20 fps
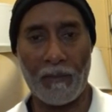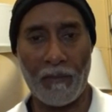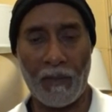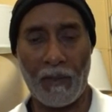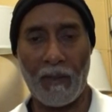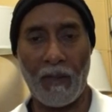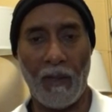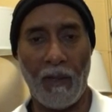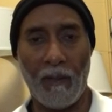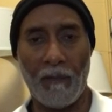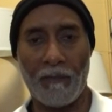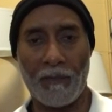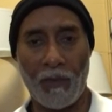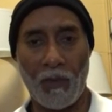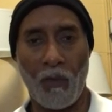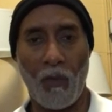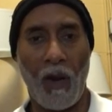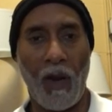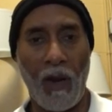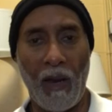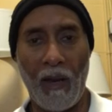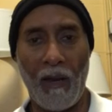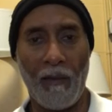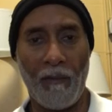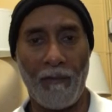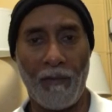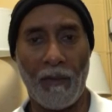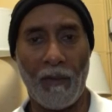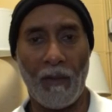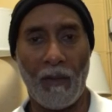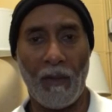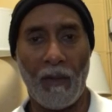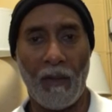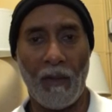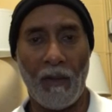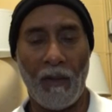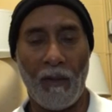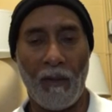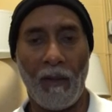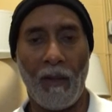become derived
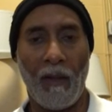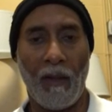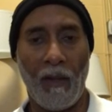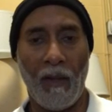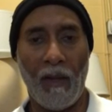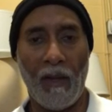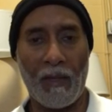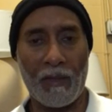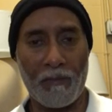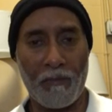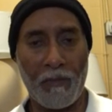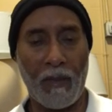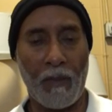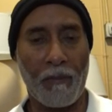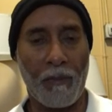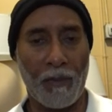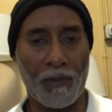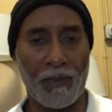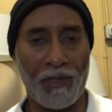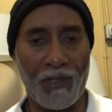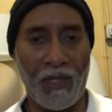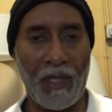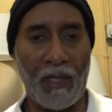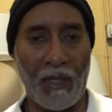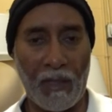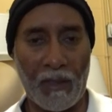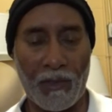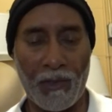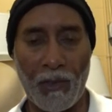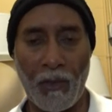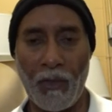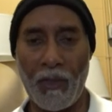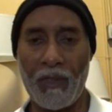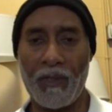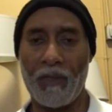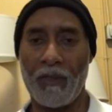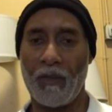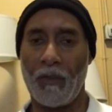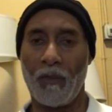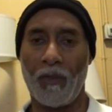as people see it. So
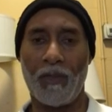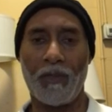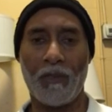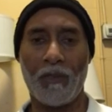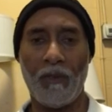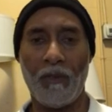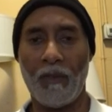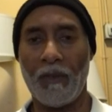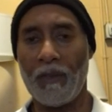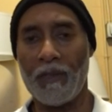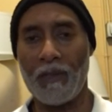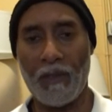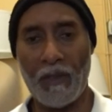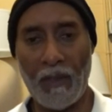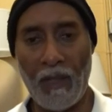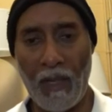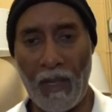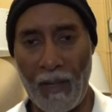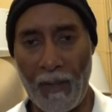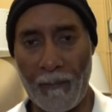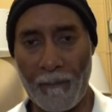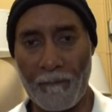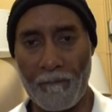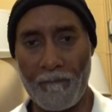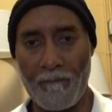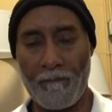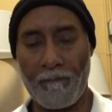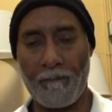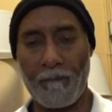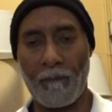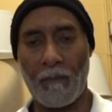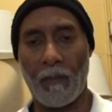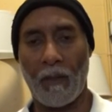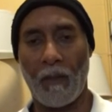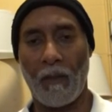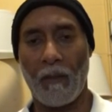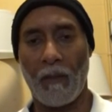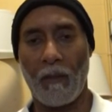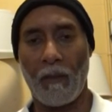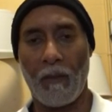is it original or is it not?
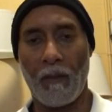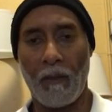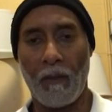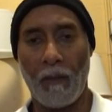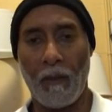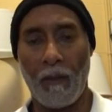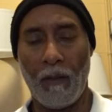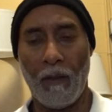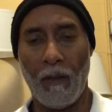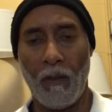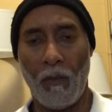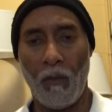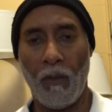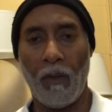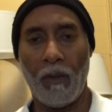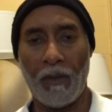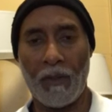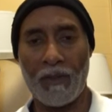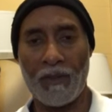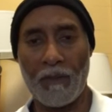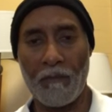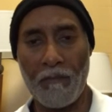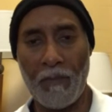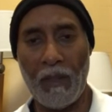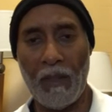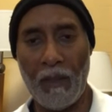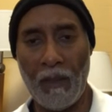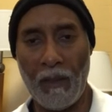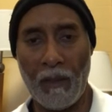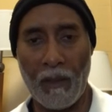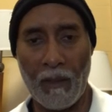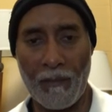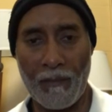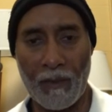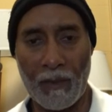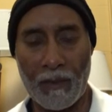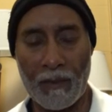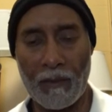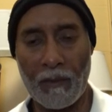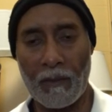And what is the meaning of
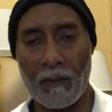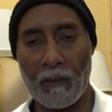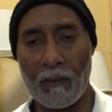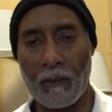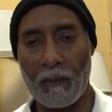this